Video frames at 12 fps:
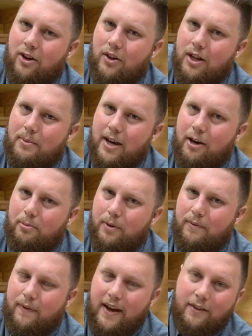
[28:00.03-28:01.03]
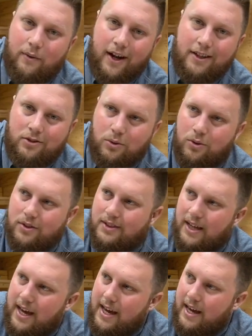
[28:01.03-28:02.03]
know, let me help you find the right tools.
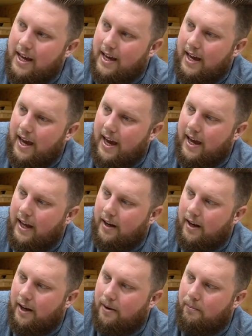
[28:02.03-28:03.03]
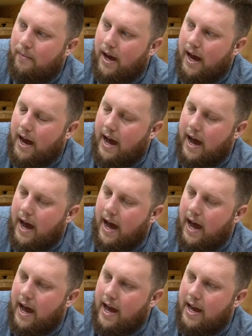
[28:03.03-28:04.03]
And um,
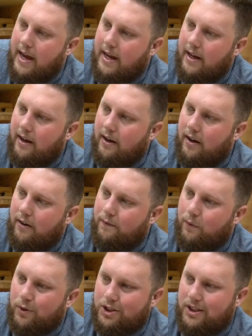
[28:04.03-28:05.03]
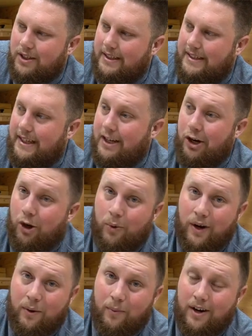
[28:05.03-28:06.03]
I unfortunately didn't know
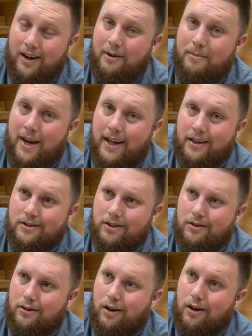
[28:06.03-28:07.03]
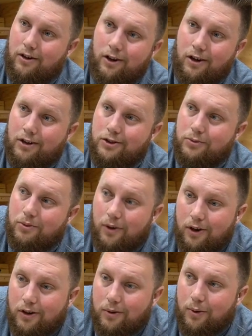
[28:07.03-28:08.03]
what I wanted to make. I was like, oh, I don't know, I just
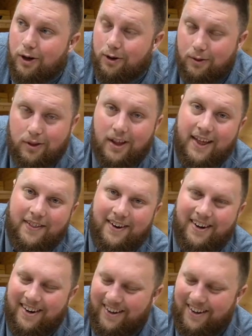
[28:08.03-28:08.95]
want to work with leather.